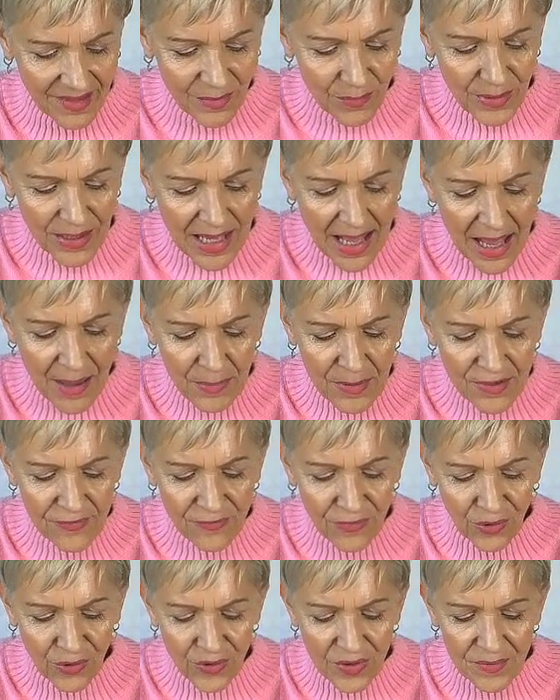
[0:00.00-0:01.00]
Be happy
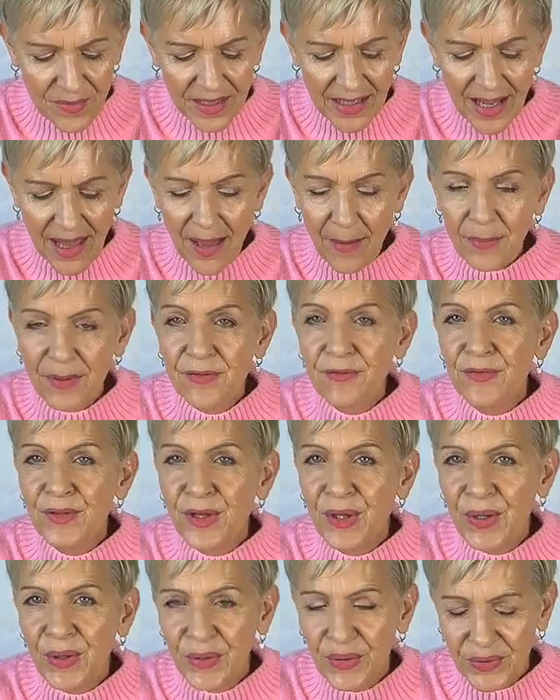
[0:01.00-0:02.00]
for them and happy for
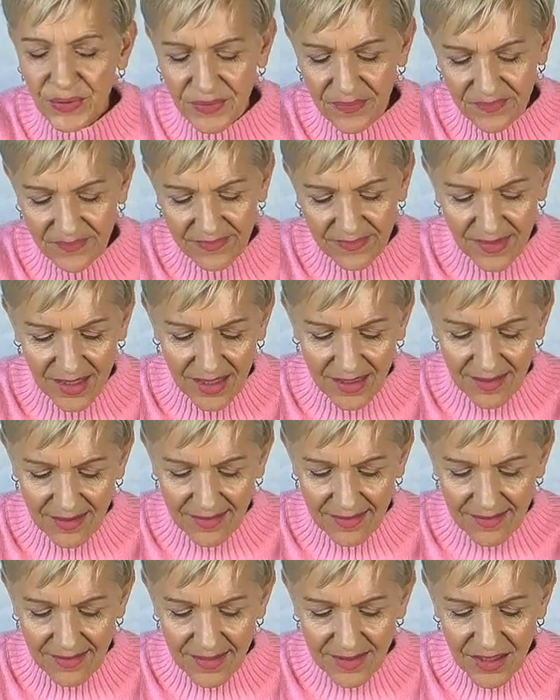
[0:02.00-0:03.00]
you.
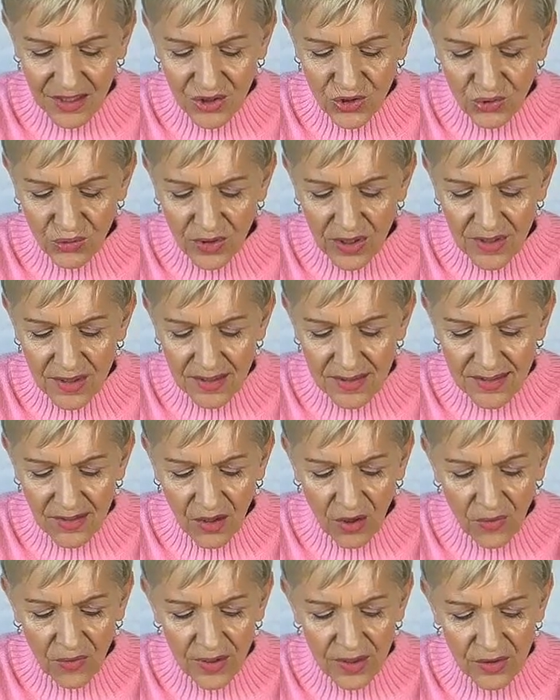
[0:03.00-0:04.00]
And enjoy this
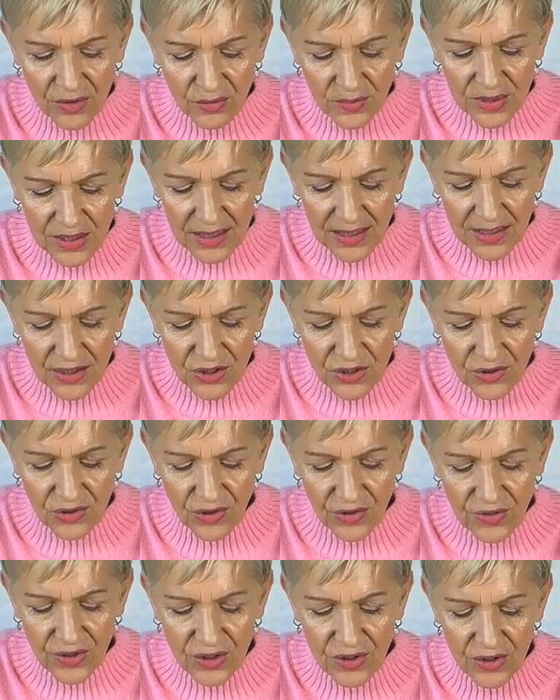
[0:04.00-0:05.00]
oracle, which lets you
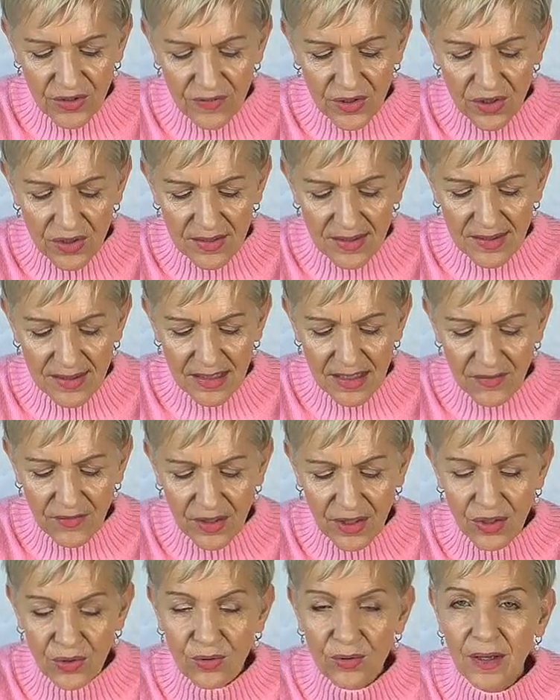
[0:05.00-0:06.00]
know the universe is
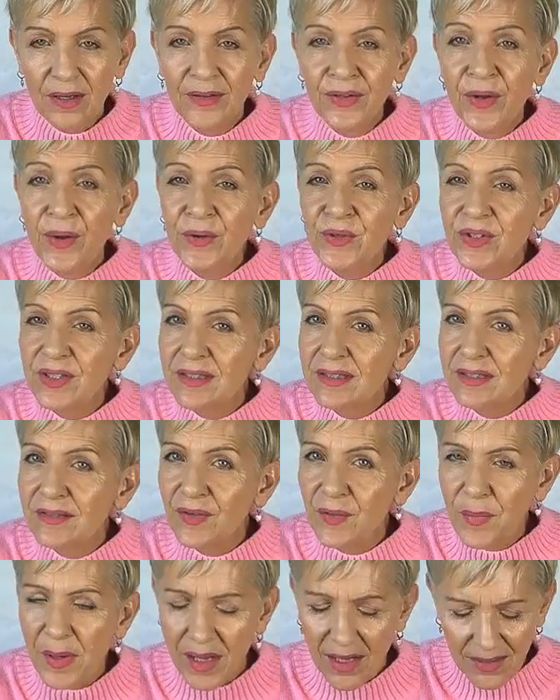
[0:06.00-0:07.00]
giving you a notice
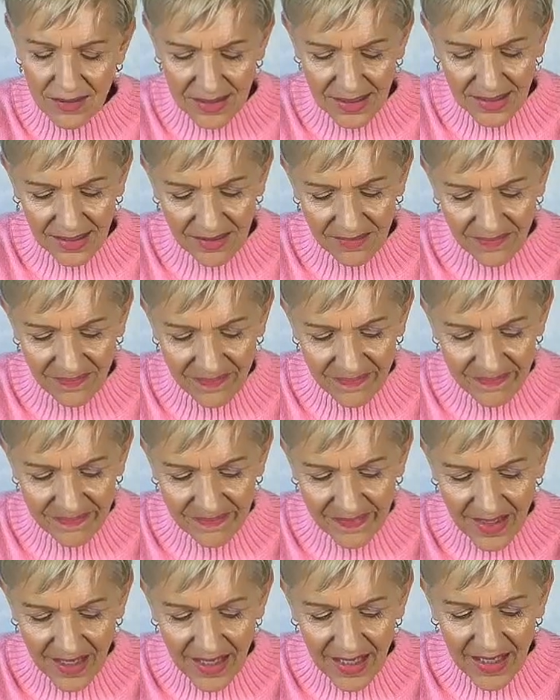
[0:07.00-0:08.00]
of a party.
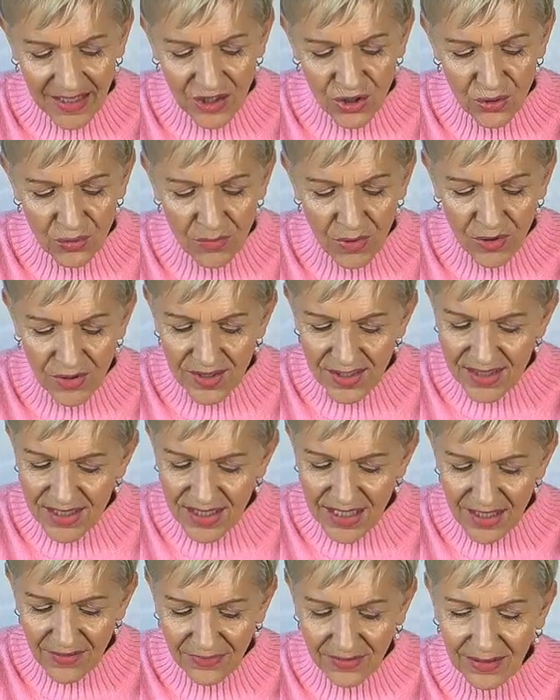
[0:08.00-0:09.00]
And you most
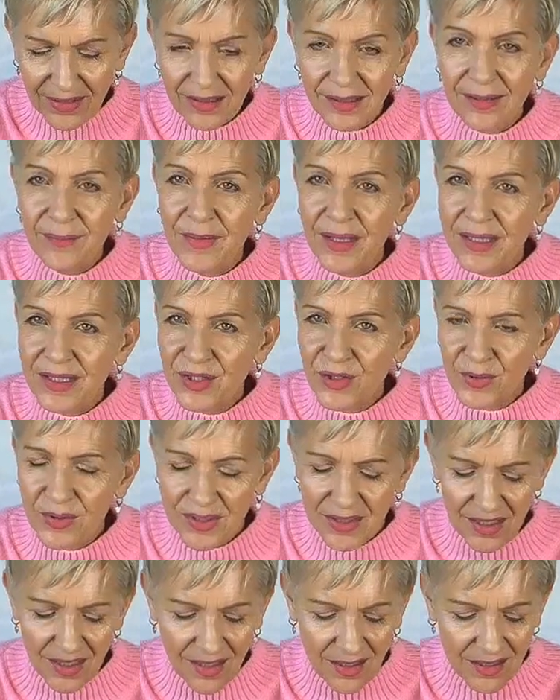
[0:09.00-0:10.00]
definitely are meant to
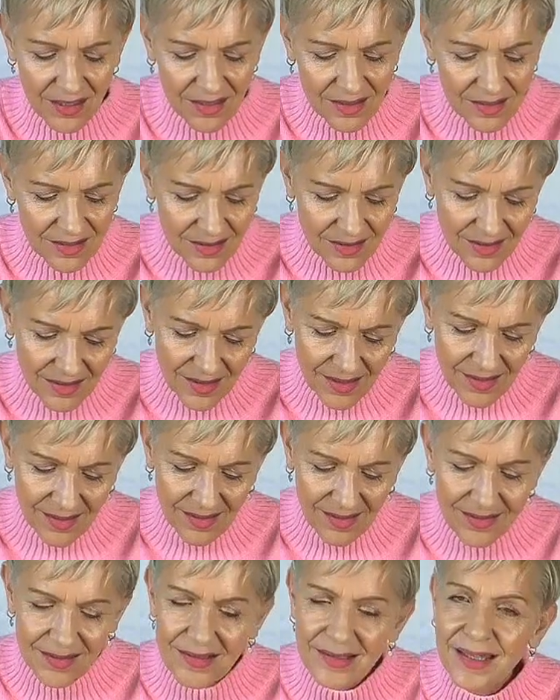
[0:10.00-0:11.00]
attend,
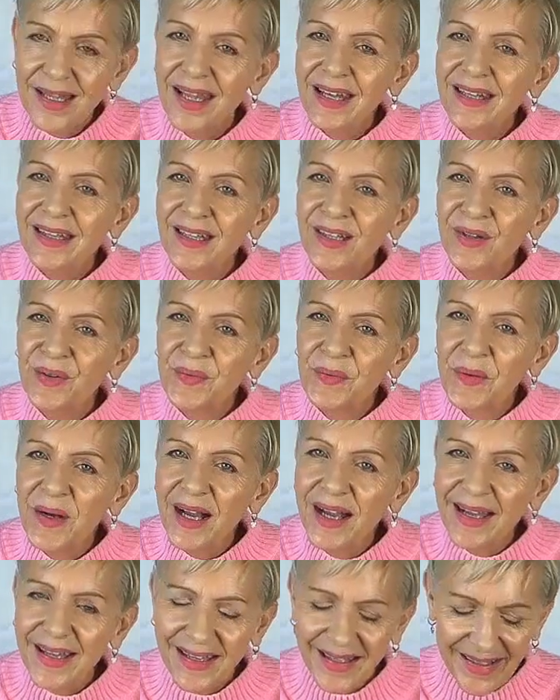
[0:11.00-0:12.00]
and it's heading your
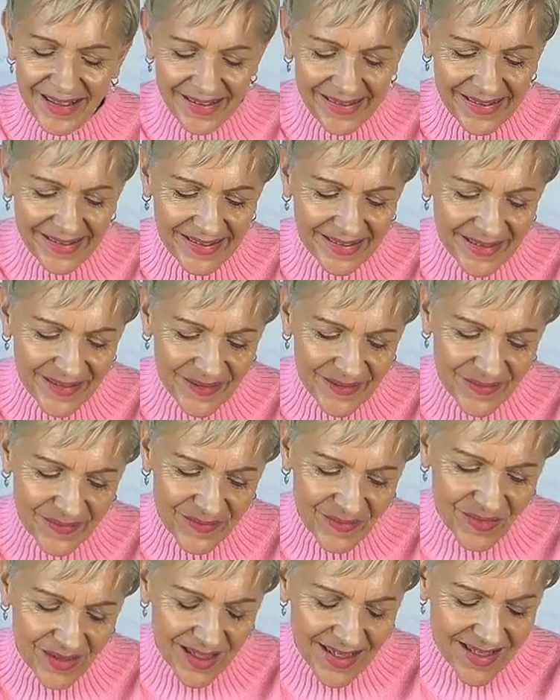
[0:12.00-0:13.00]
way.
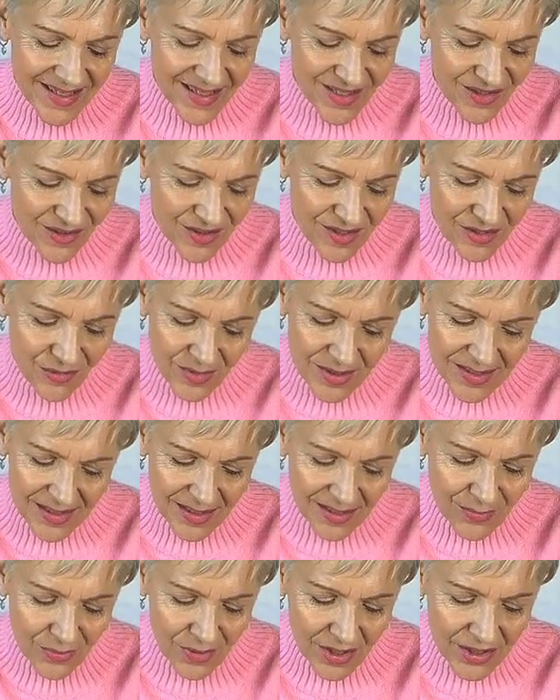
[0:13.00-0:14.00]
Wow, so a
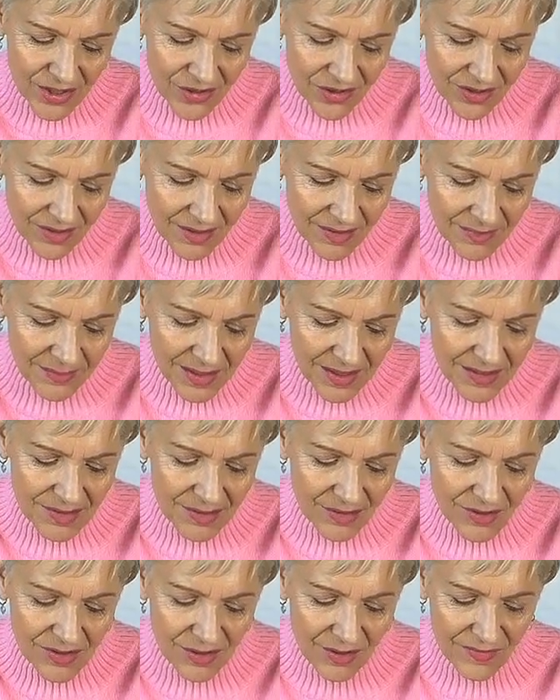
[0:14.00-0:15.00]
celebration coming.
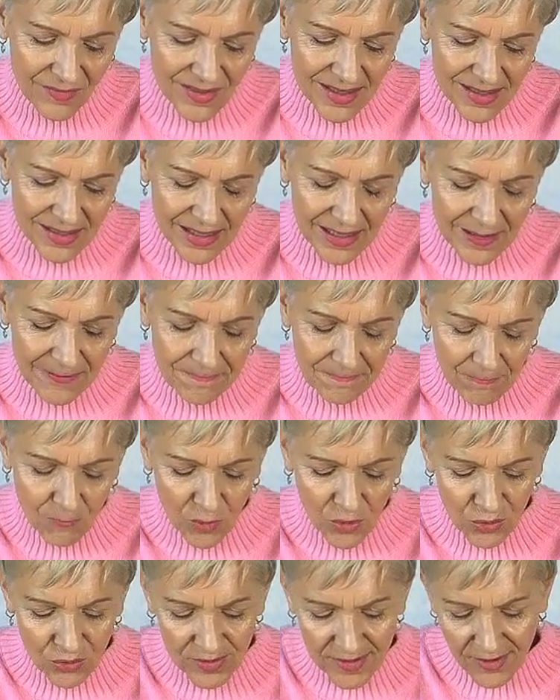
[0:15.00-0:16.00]
So it's obviously
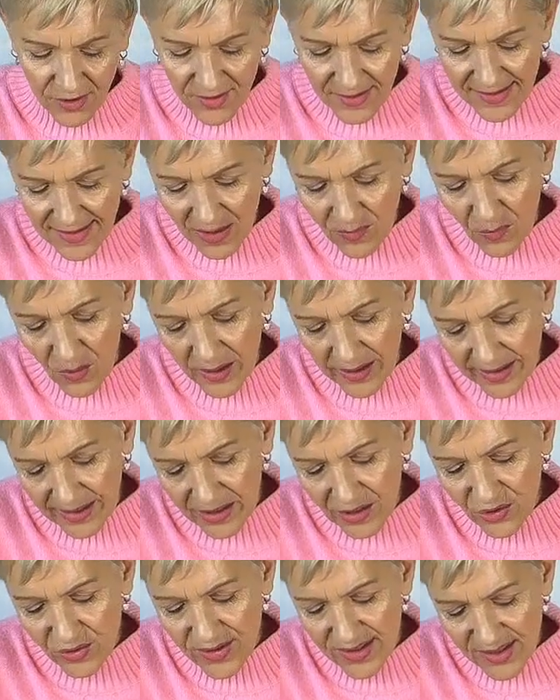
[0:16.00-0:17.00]
also someone
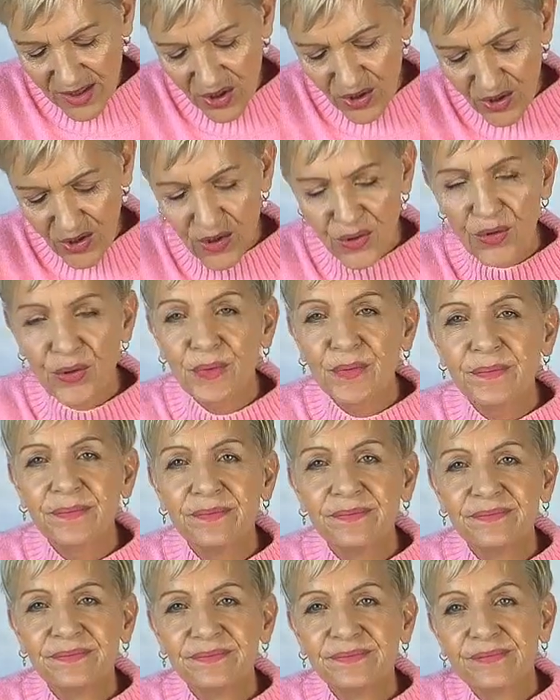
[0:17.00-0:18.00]
in your circle,
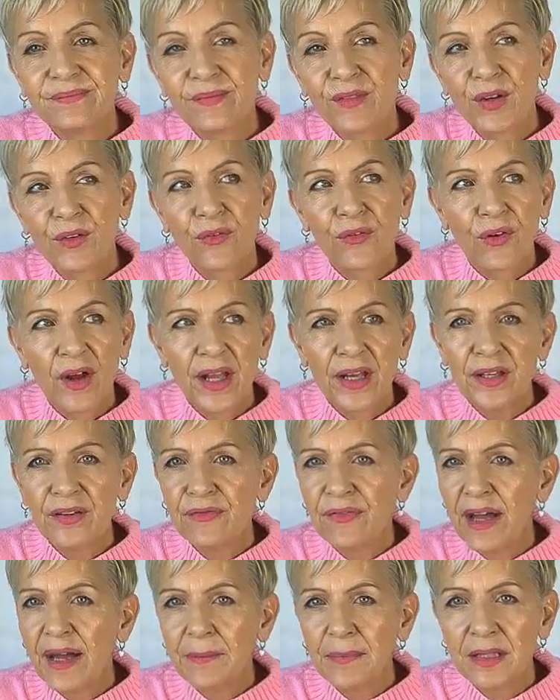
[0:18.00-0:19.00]
friend,
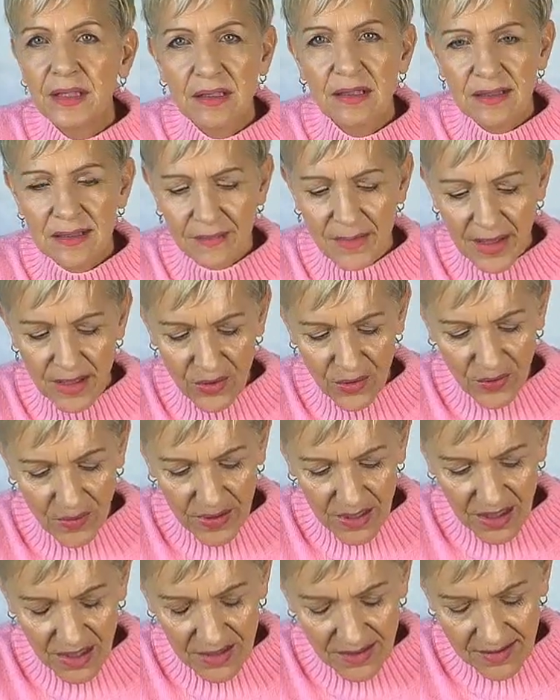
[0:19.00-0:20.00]
family, doesn't matter who
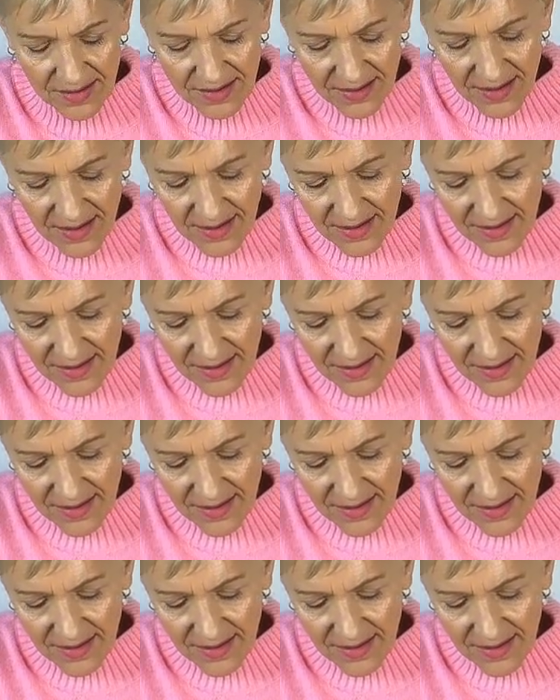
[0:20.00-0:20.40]
it is,